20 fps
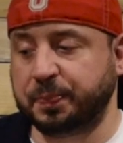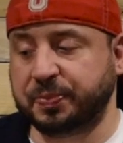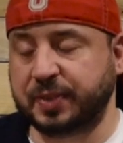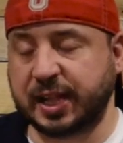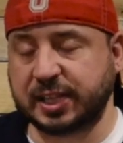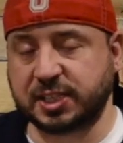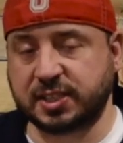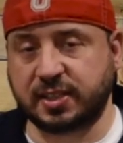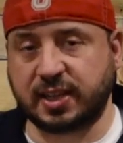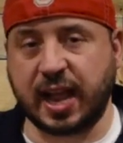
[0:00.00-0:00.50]

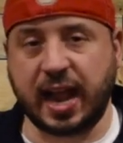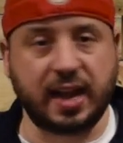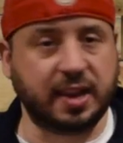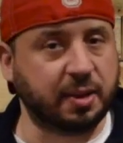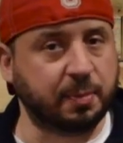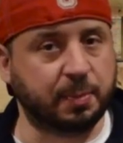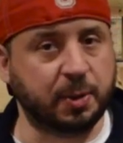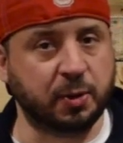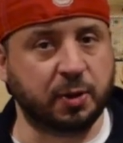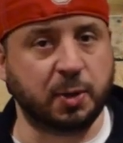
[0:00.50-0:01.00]
that's kind of
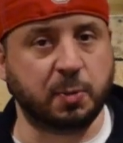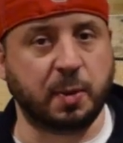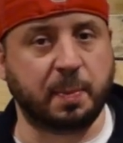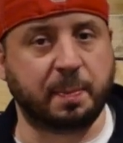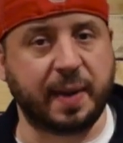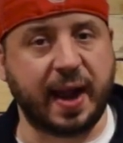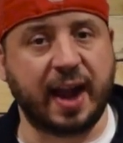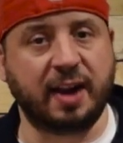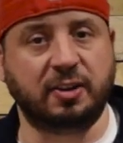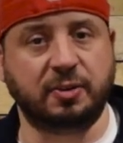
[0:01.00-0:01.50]
the beauty of what
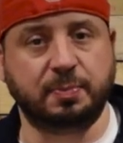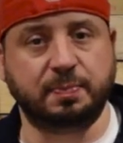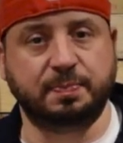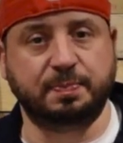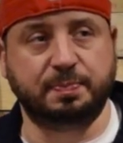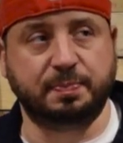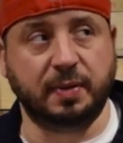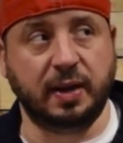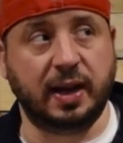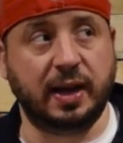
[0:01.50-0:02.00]
Barrell,
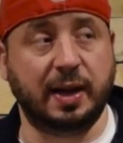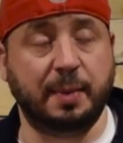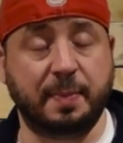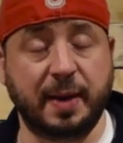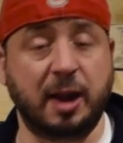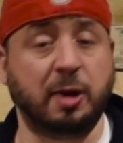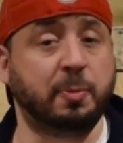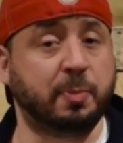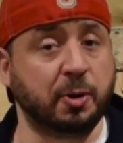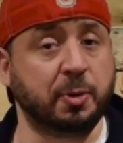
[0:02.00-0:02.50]
uh,
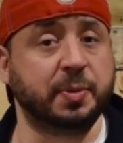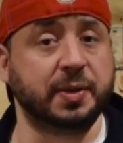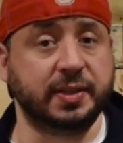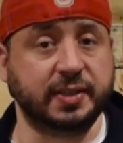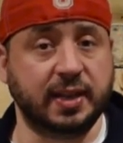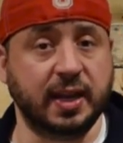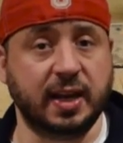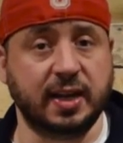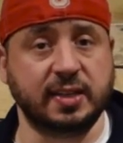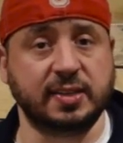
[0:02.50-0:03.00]
Barrell bourbon
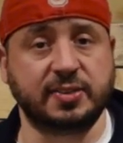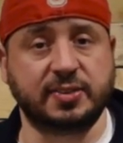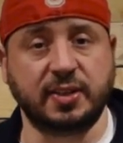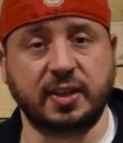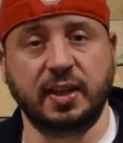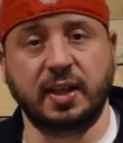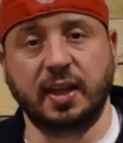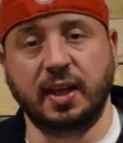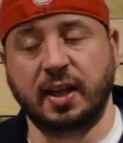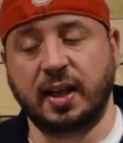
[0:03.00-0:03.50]
does.
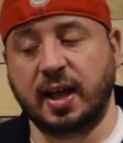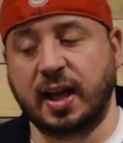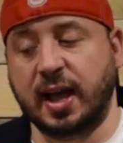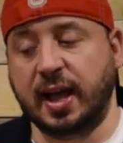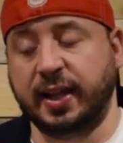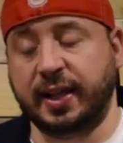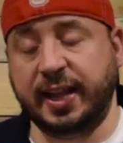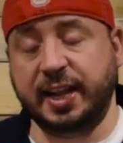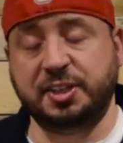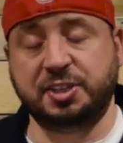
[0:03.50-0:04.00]

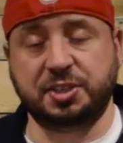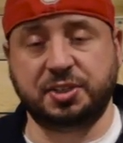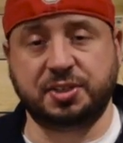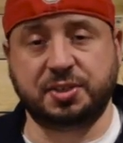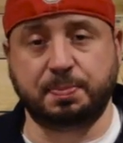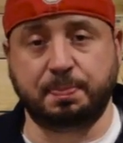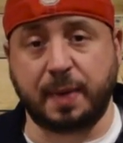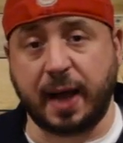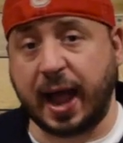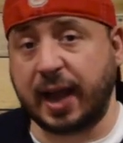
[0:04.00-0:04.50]
Uh, each
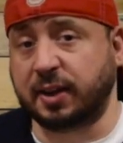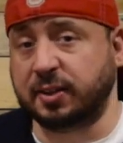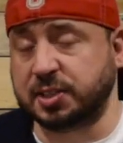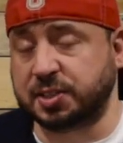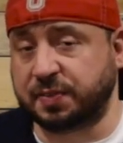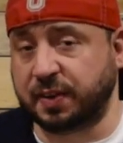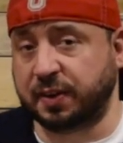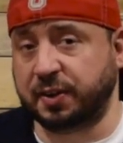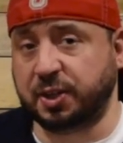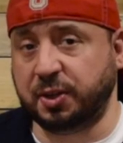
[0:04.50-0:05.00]
bottle is
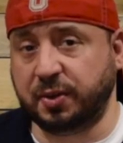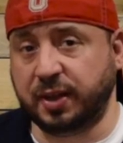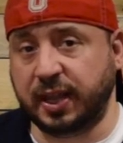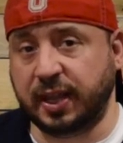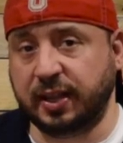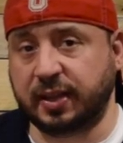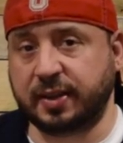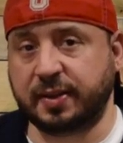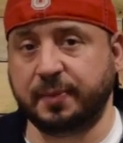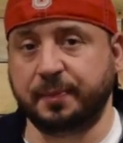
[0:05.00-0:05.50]
very
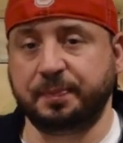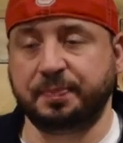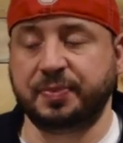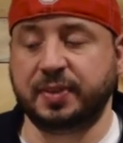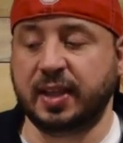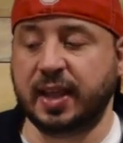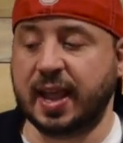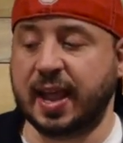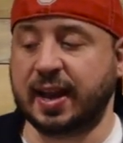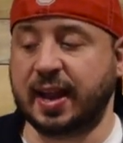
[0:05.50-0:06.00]
unique.
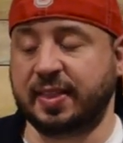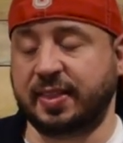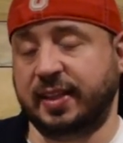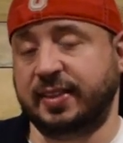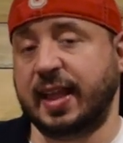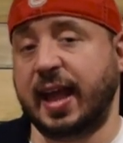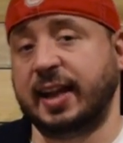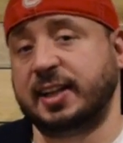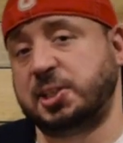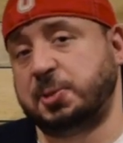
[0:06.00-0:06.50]
And I think
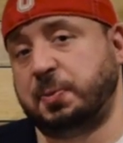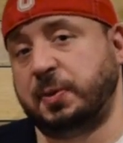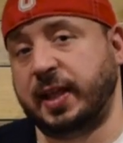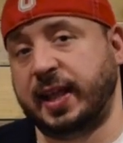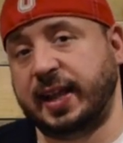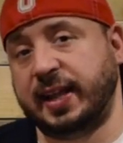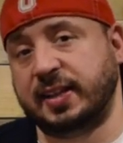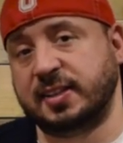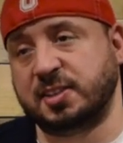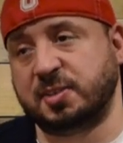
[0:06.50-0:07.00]
that
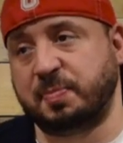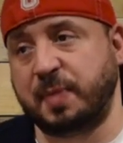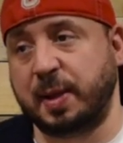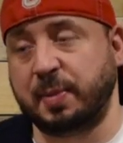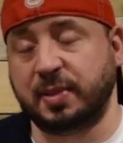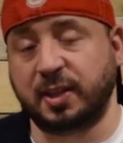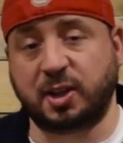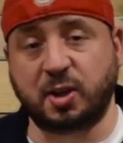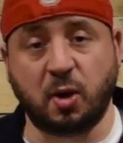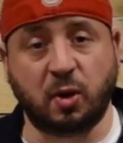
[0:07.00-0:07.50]
explains maybe
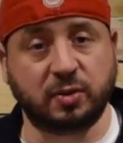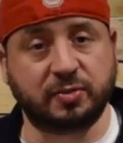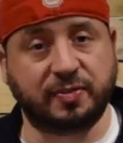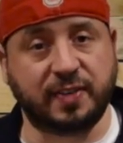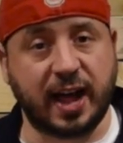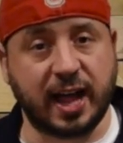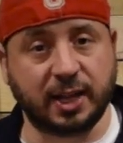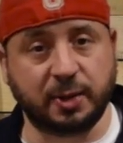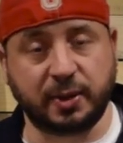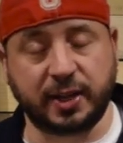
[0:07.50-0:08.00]
the cult
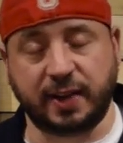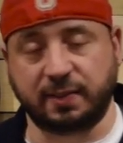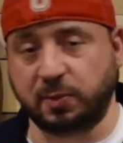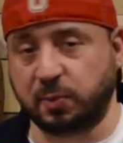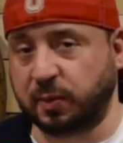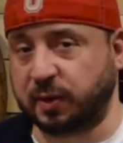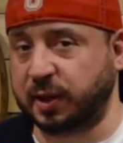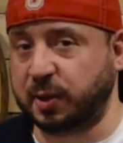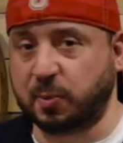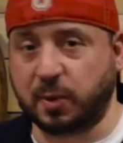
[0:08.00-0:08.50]
following.
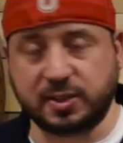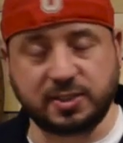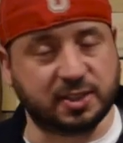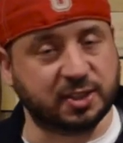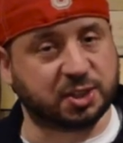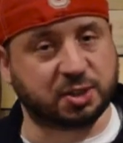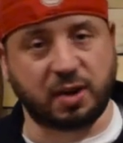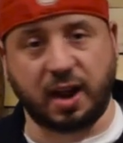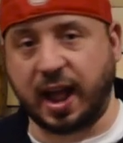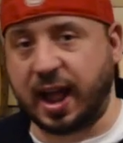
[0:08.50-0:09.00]
Everybody wants to
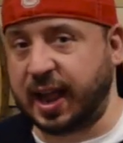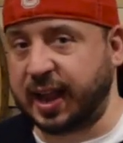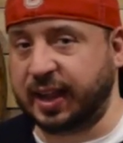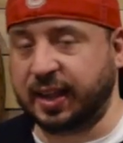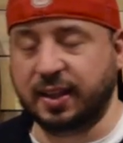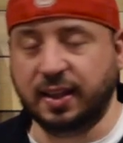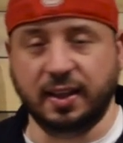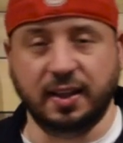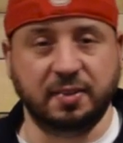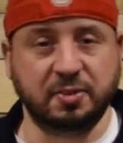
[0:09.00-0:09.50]
try
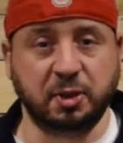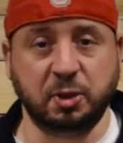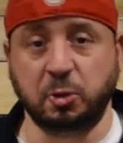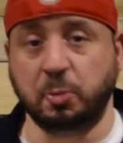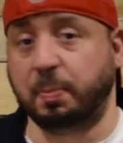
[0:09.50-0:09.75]
the new